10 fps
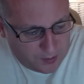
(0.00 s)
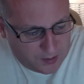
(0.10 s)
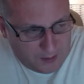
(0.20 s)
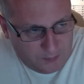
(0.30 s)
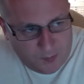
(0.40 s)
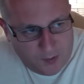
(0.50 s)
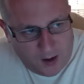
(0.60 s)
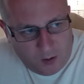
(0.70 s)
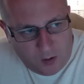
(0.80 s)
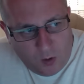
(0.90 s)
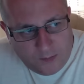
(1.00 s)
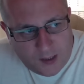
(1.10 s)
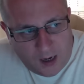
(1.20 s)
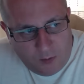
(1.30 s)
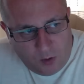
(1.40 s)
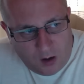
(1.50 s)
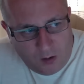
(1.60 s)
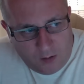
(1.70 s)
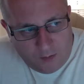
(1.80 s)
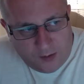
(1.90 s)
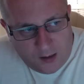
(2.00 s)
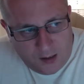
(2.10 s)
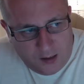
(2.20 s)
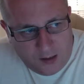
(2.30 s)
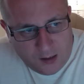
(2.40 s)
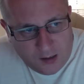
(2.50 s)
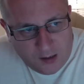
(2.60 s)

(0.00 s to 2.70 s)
came to power, he wiped out a lot of the